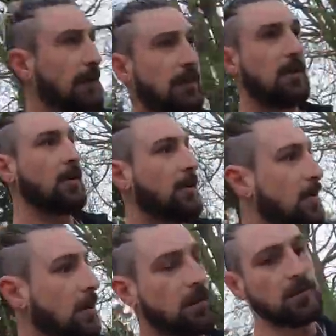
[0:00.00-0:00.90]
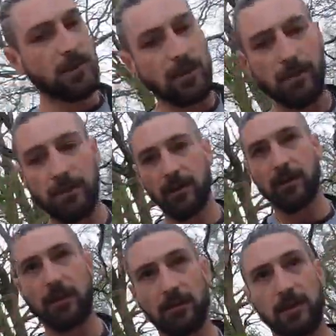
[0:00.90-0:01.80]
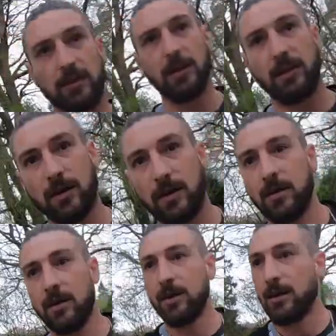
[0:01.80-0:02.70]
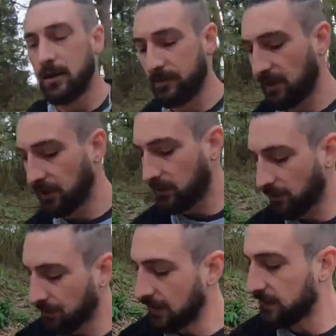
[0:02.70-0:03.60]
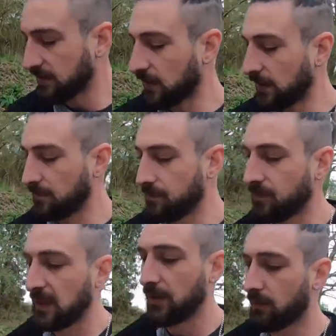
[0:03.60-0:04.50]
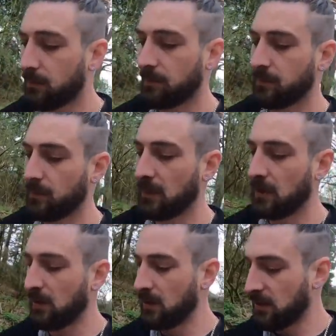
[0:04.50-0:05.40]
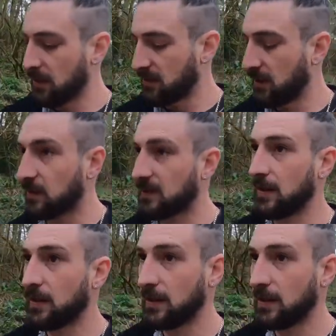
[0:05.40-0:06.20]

Now you can't hear the cars. Here we go, It goes Nut Nut. Let me take you off the lead, darling. Help. Sit.